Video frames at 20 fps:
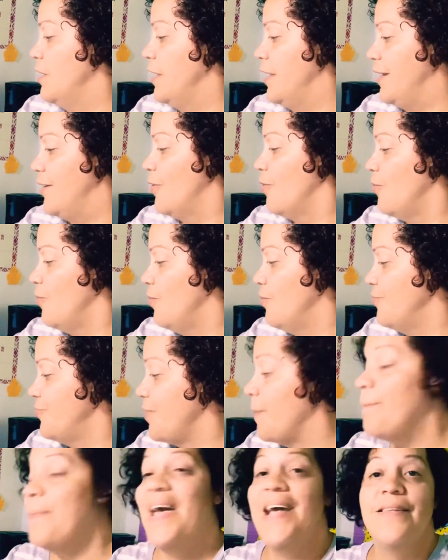it
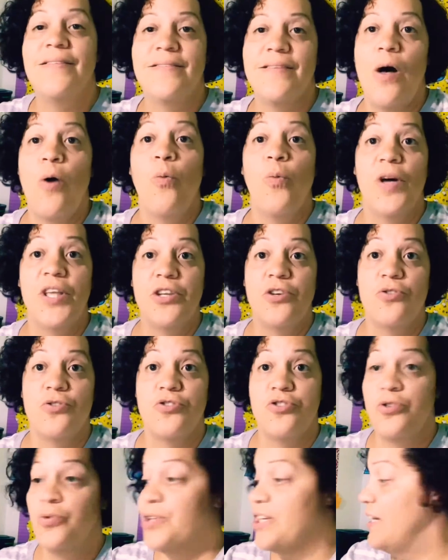depends on what your
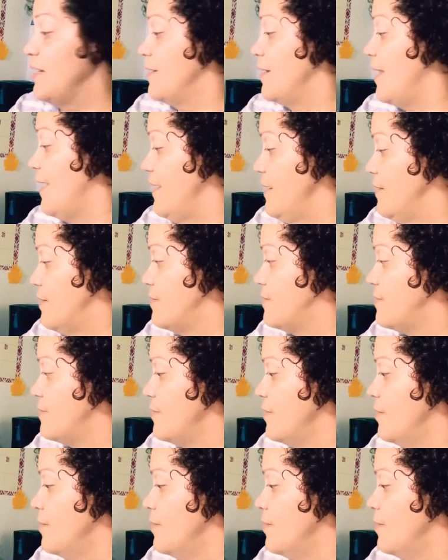student likes.